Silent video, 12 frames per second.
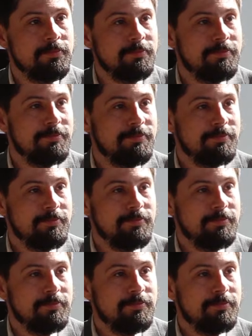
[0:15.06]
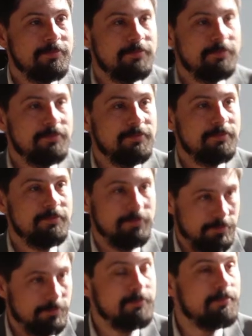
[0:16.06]
the first one for us is the
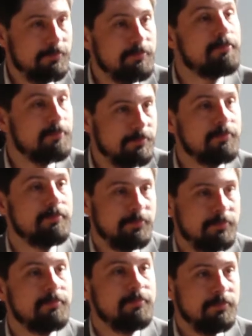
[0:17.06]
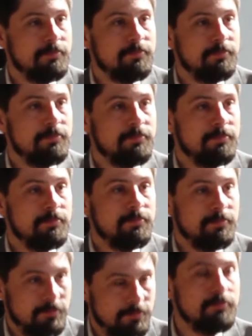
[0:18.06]
importance of public tertiary education, of
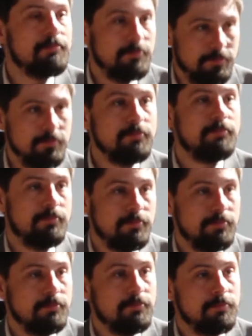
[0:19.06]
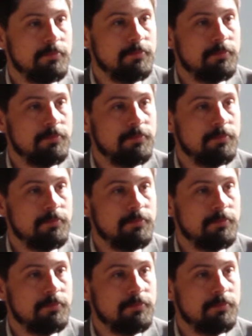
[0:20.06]
accessible education.